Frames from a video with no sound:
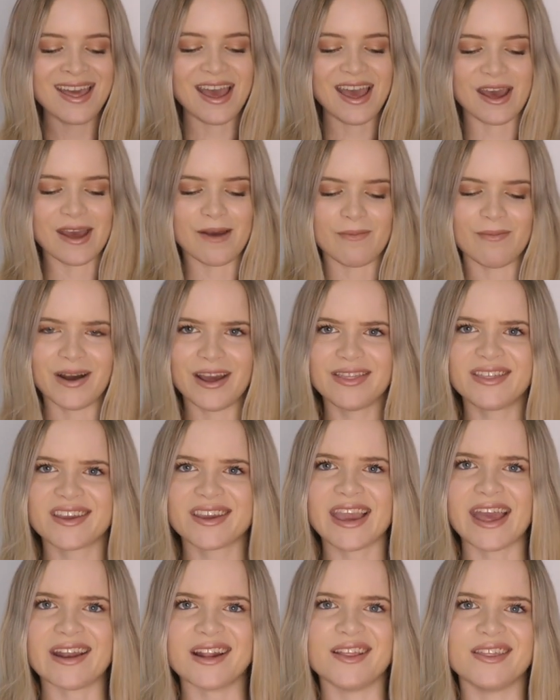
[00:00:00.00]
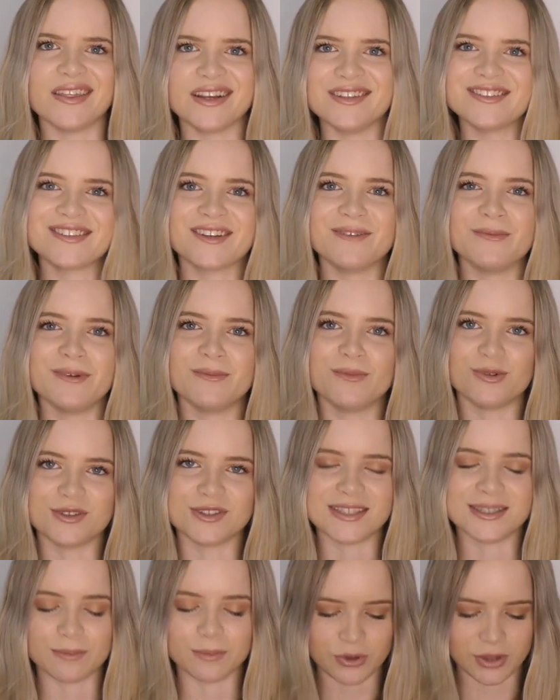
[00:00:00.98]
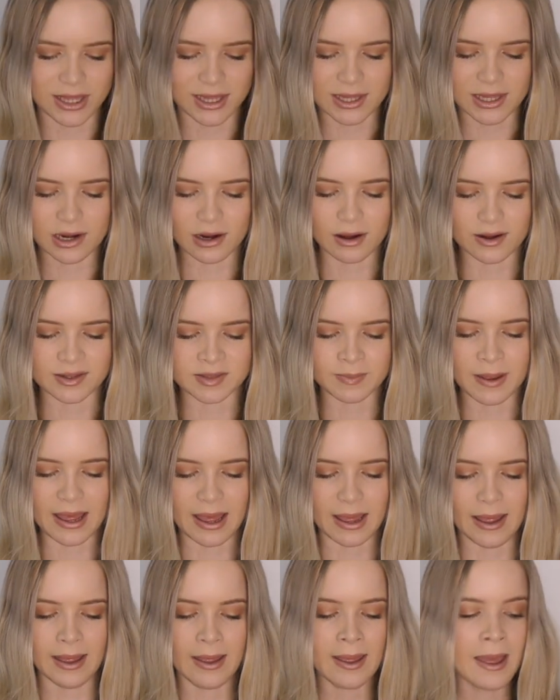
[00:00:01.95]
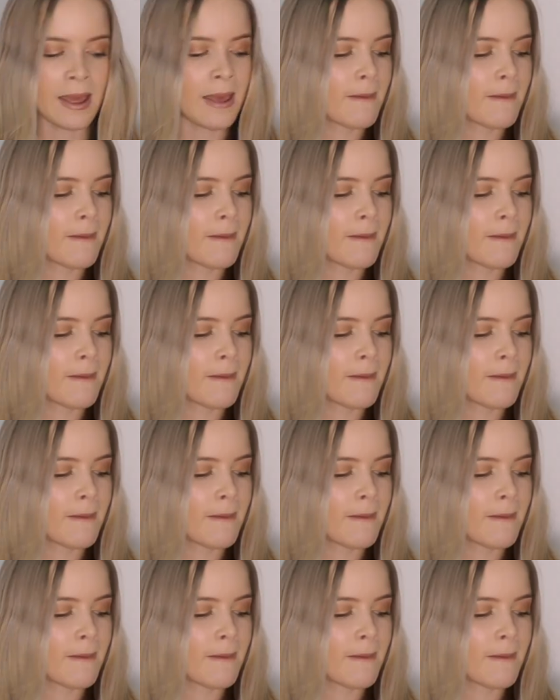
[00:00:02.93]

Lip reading: but I think anything's going to be more simple than the last pair.